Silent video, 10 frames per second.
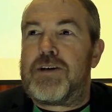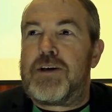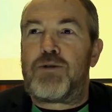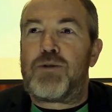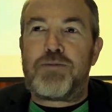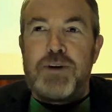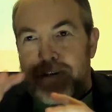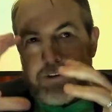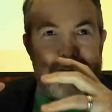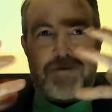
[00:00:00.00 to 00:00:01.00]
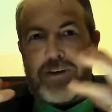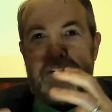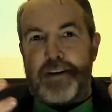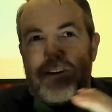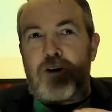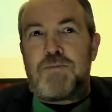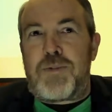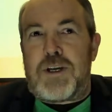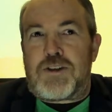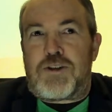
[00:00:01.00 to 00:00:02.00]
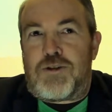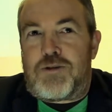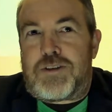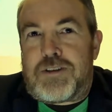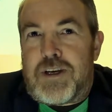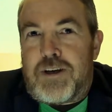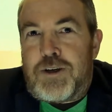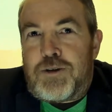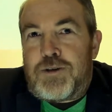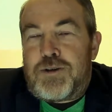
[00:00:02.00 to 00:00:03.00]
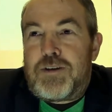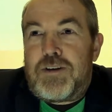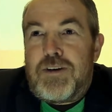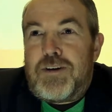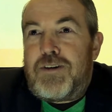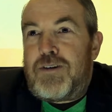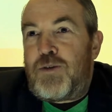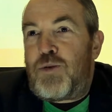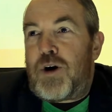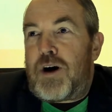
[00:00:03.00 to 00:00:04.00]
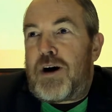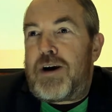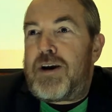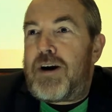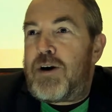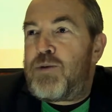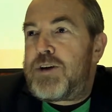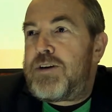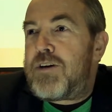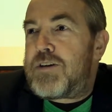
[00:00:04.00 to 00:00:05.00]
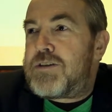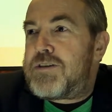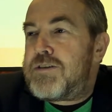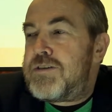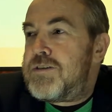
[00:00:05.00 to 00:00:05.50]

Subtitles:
It would be very complex to tell you why I would not